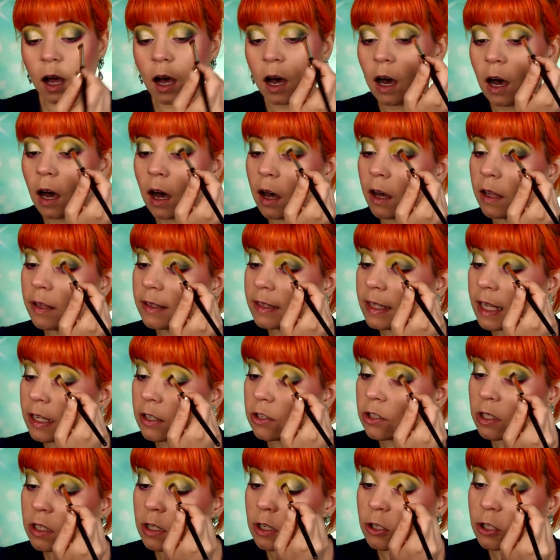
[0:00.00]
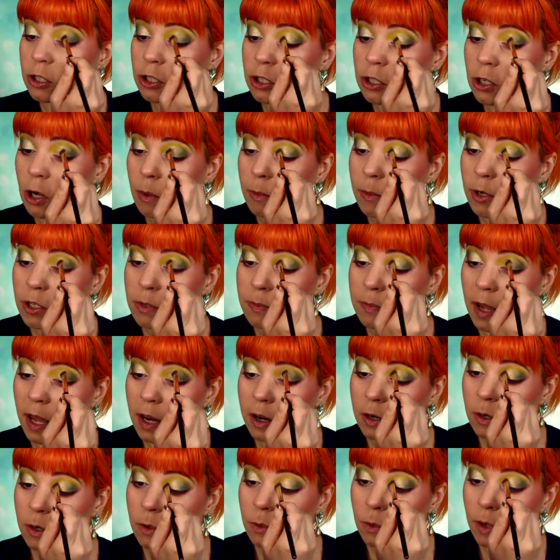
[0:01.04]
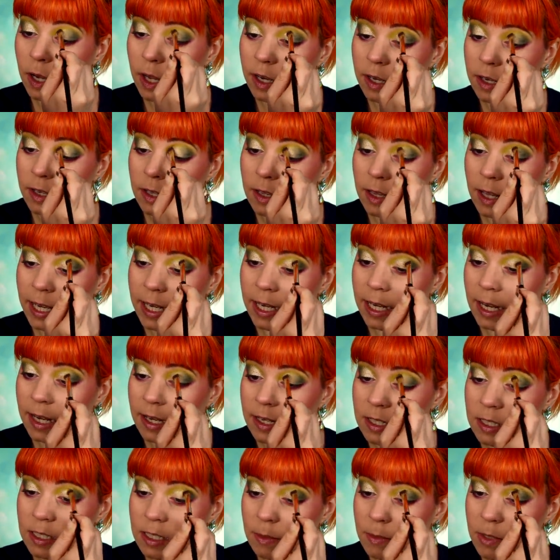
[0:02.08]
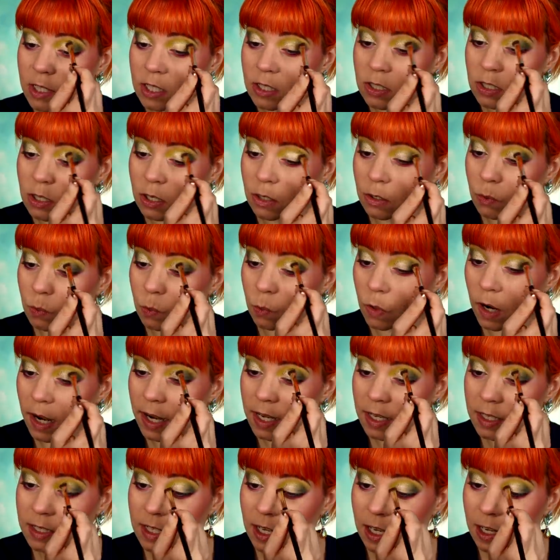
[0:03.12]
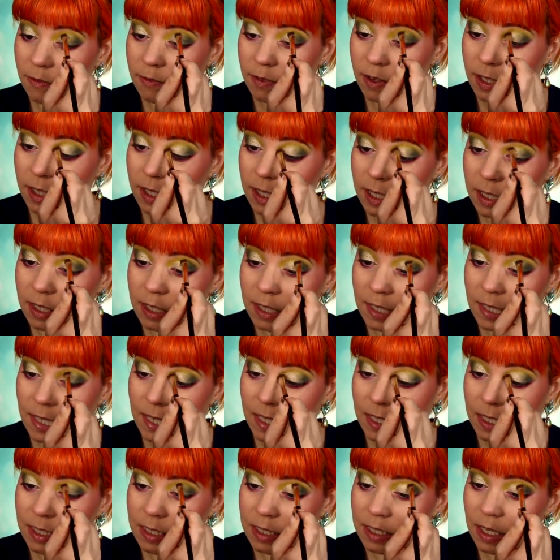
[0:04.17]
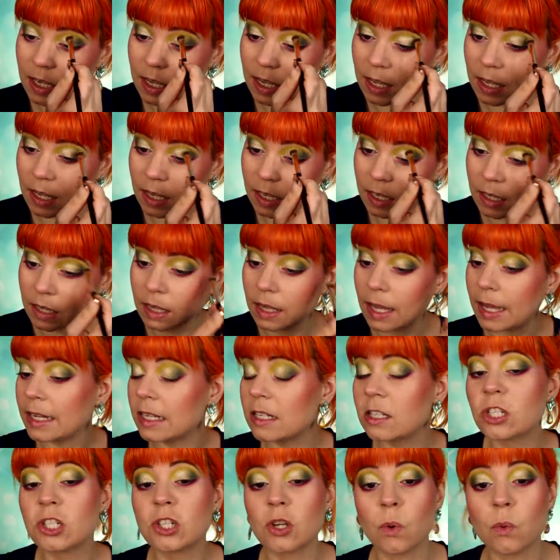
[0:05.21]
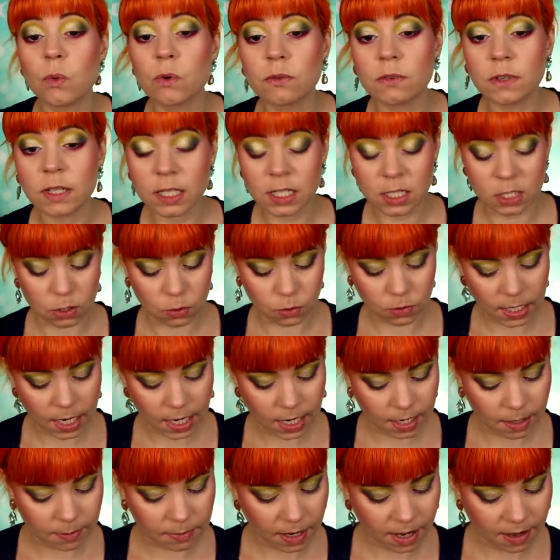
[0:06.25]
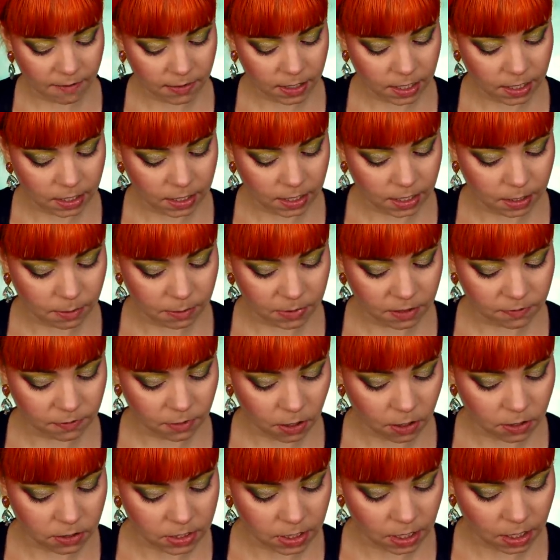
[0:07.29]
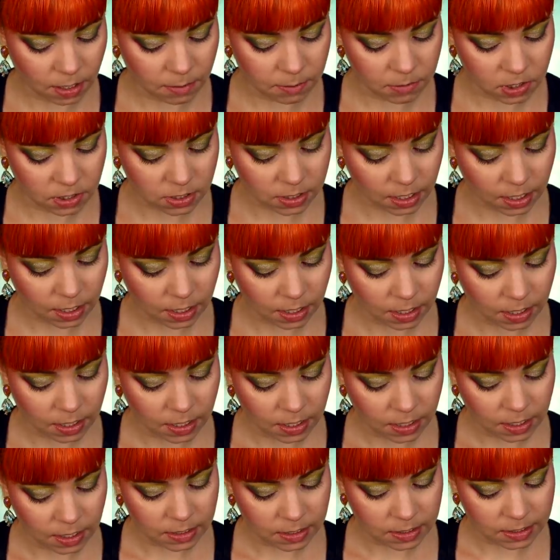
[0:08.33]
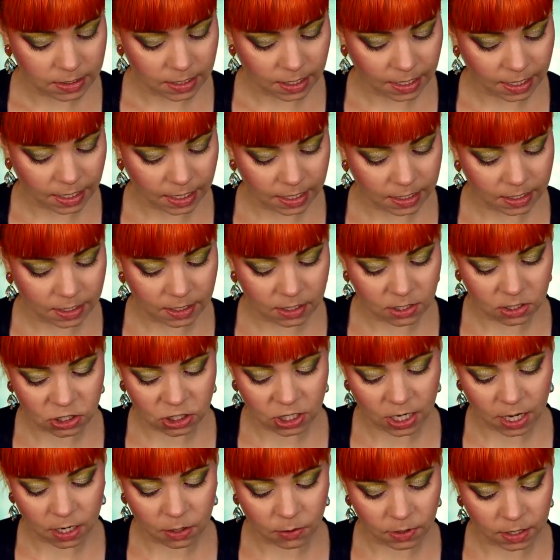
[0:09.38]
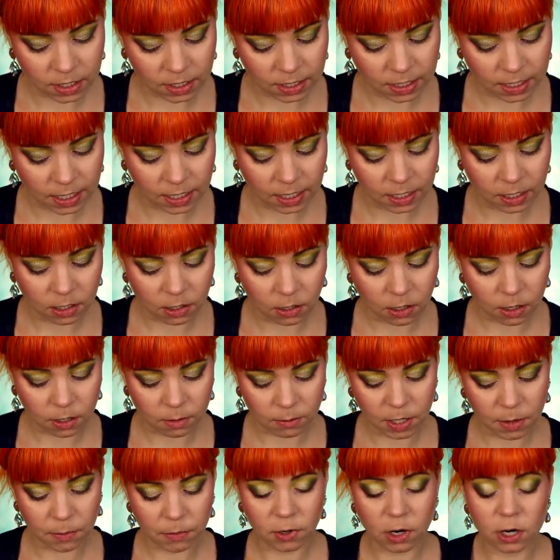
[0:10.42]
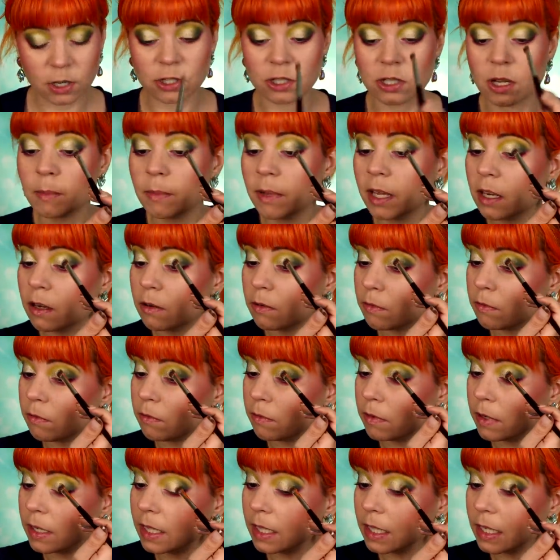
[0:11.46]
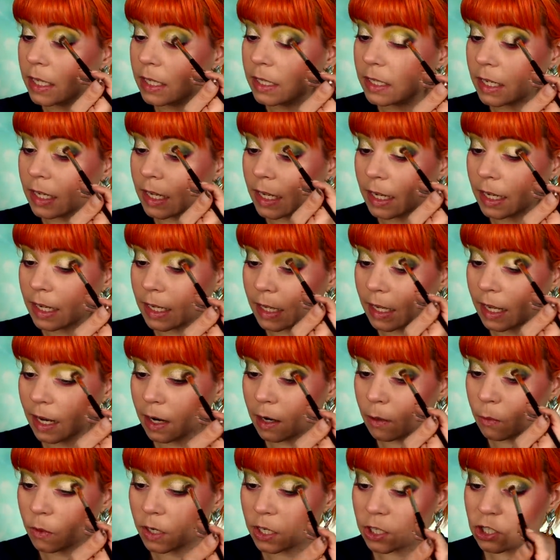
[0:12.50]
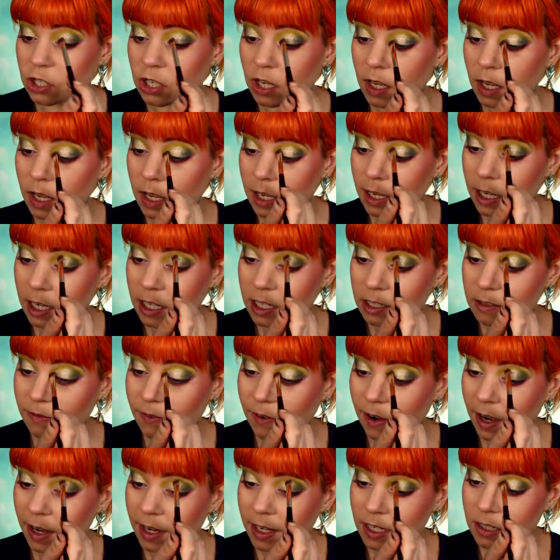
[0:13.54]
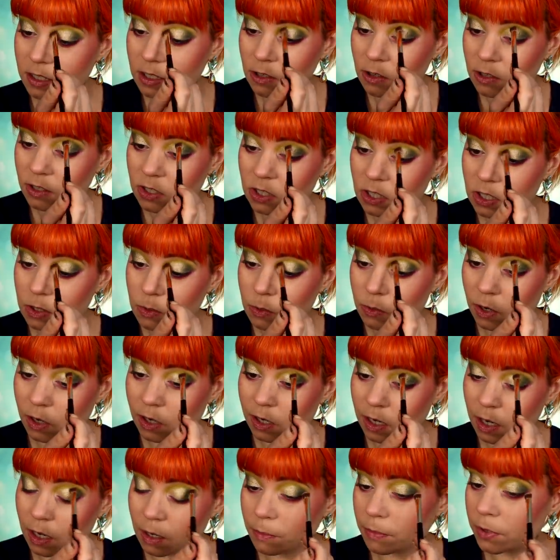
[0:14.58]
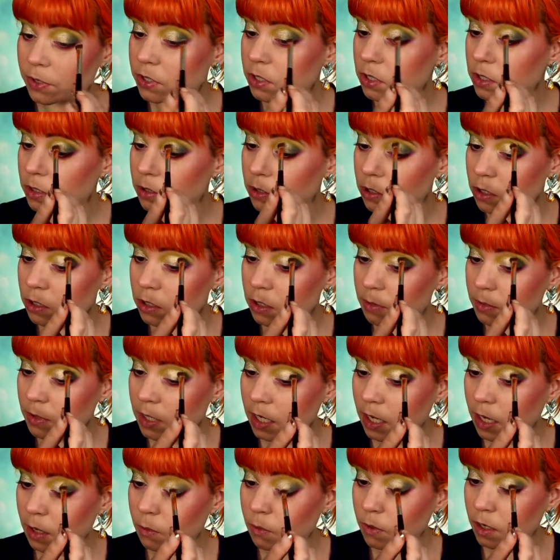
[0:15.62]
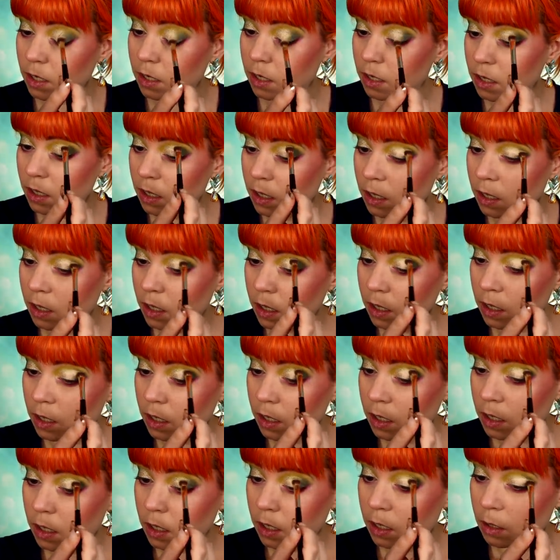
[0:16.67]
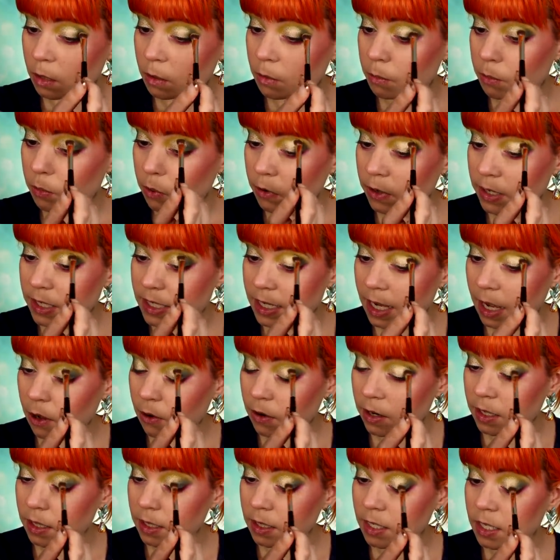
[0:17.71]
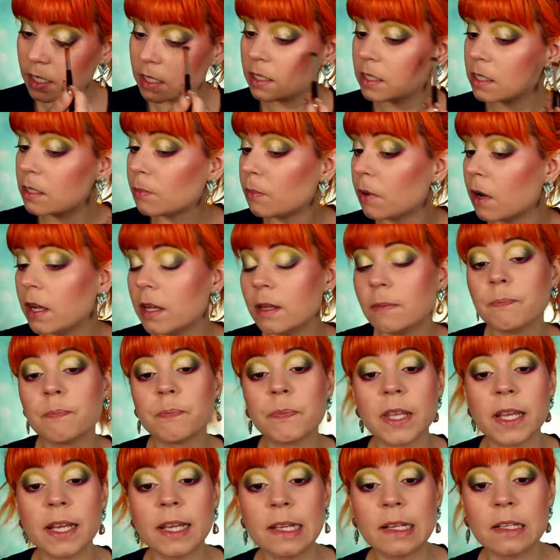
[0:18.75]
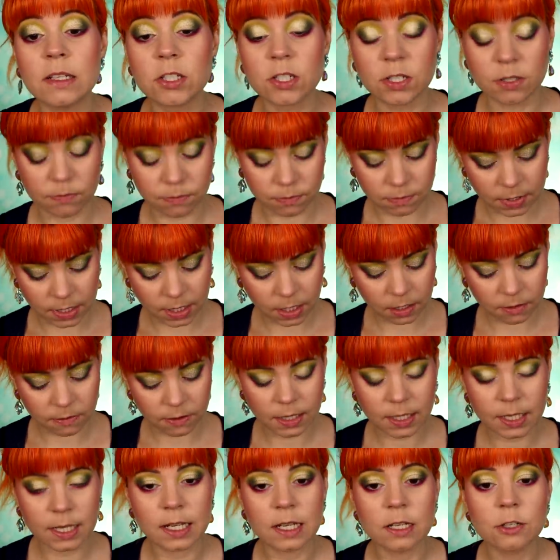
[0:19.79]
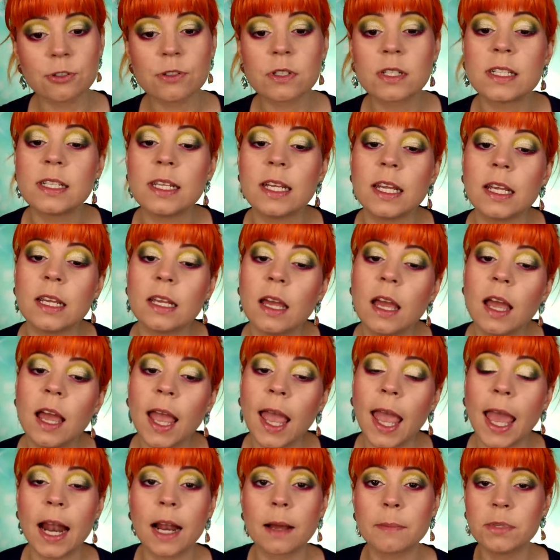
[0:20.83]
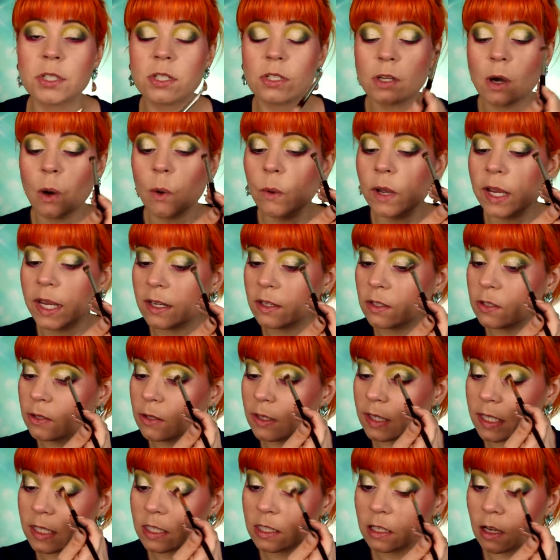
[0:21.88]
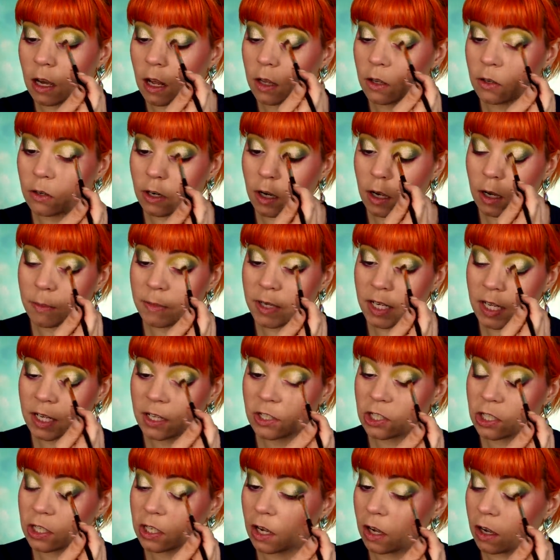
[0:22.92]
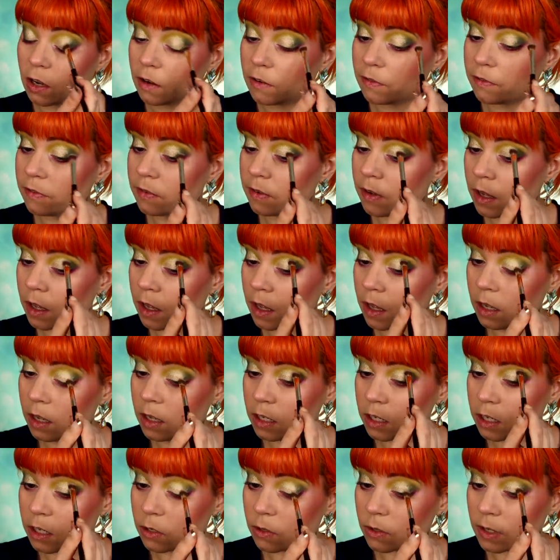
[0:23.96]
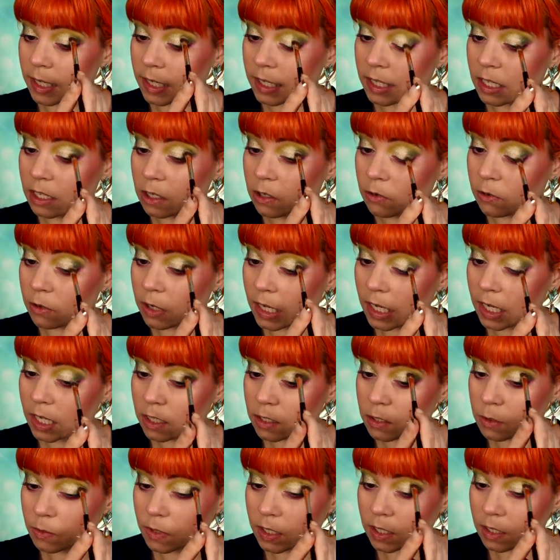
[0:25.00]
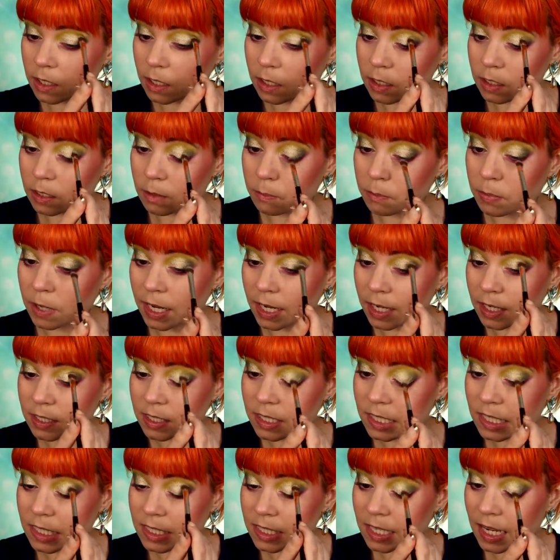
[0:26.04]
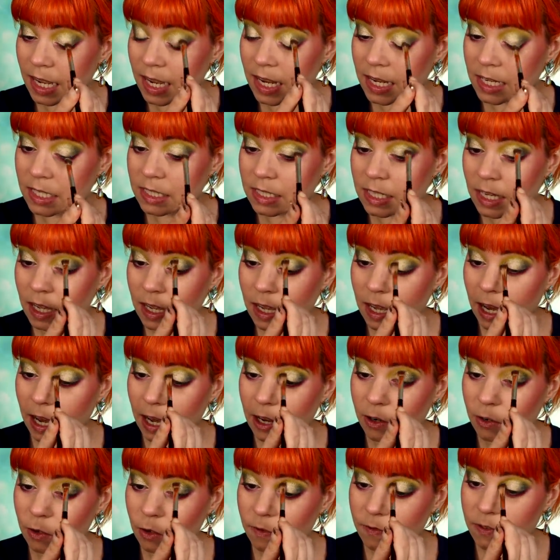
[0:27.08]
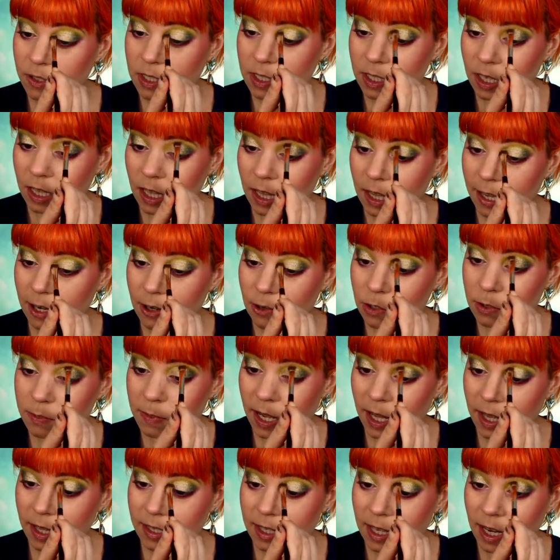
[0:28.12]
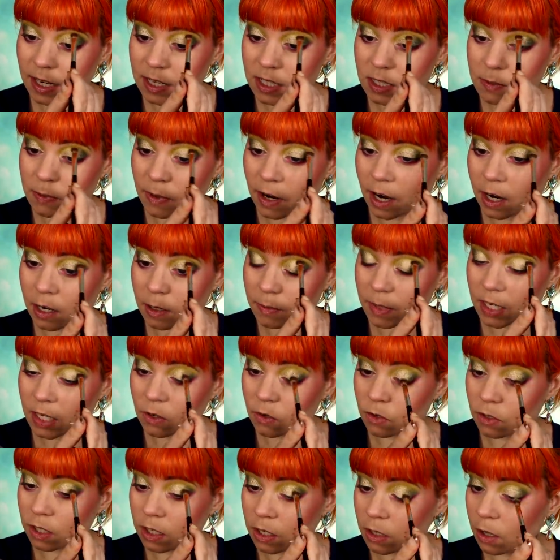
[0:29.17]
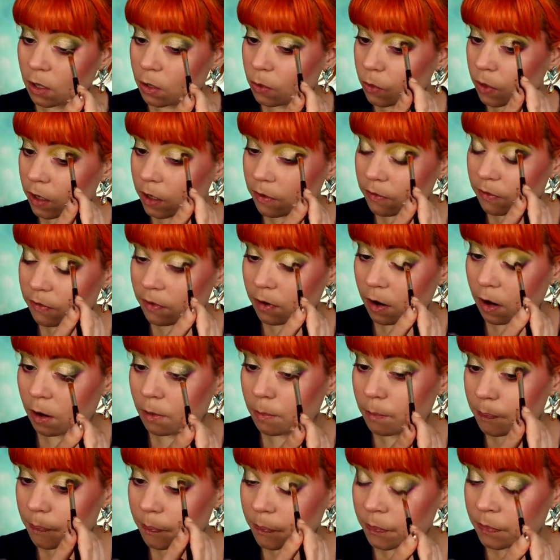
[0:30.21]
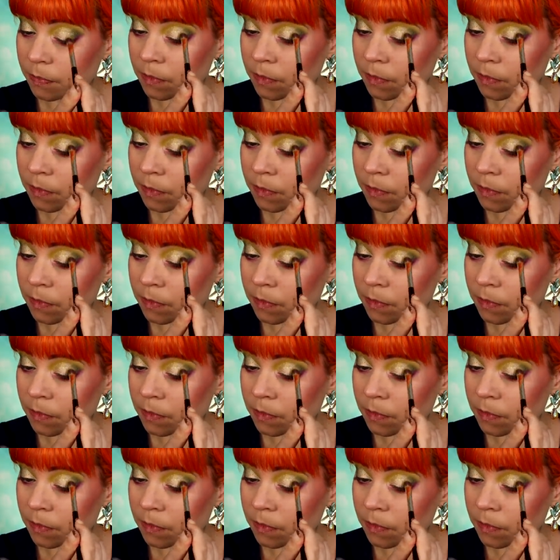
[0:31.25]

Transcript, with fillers: Uh, they just look so much better when light hits them in certain ways, and I feel like these lights don't really do that. I'm having a little bit of a hard time just like digging into the shadow and getting a lot on my brush, so I'm like really digging in there, which is fine as long as it's working, but it's just something I want to point out at least. But it's really, really interesting, and I'm so into this color combination of, you know, like the greens with the, the pinks these days. I don't know if it's the Kaleidos palette that inspired me or the other one from